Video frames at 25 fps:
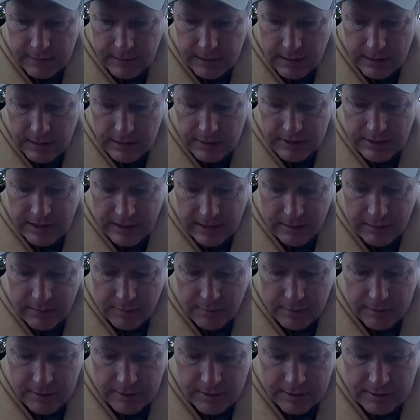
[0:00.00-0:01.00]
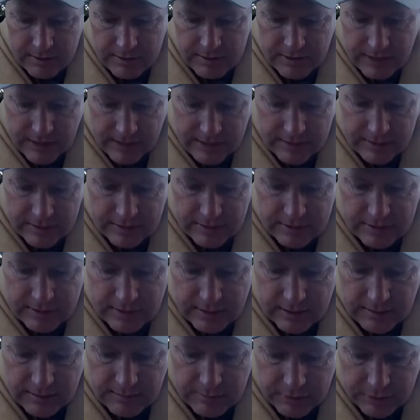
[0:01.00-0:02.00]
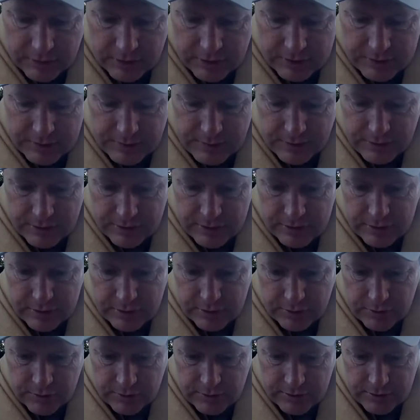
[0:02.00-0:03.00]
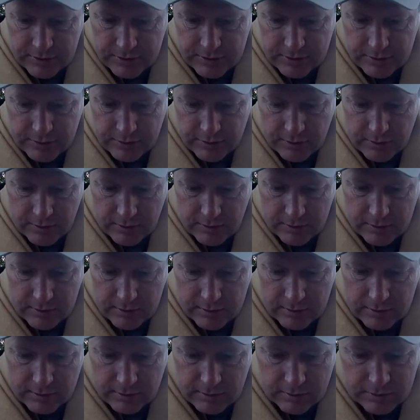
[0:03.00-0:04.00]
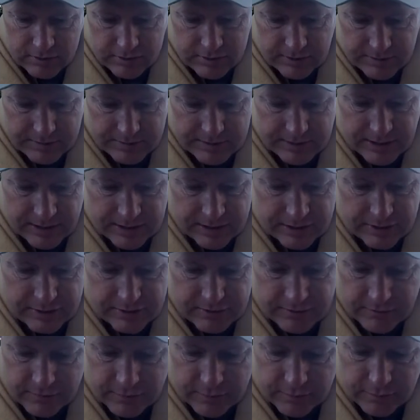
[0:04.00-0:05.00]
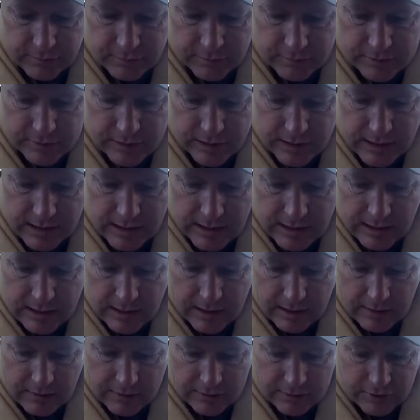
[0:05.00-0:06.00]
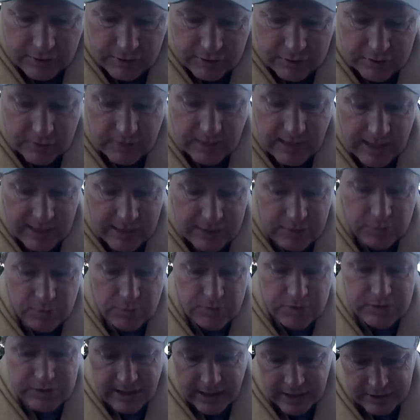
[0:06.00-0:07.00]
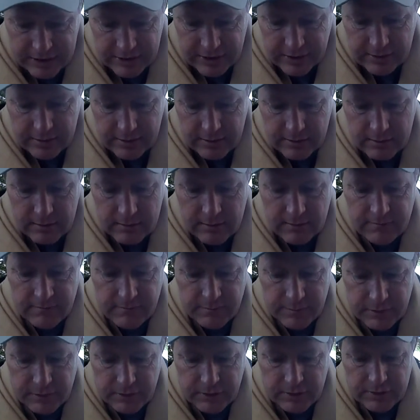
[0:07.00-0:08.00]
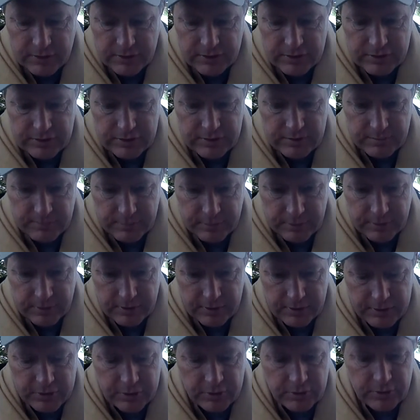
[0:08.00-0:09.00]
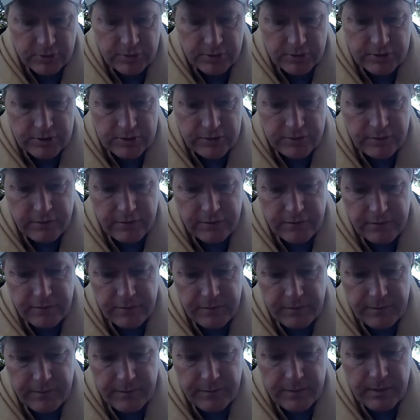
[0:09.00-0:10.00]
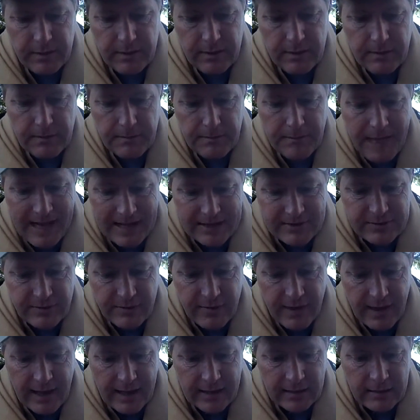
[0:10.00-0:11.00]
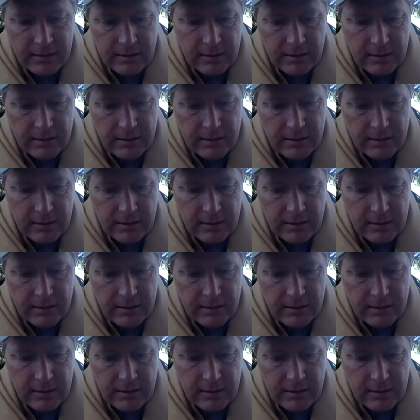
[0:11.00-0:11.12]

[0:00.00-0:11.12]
style book, it says millions, billions, trillions. These are all little subsections of numerals. There's also an actual section of millions, billions, trillions. So if you flip back to that,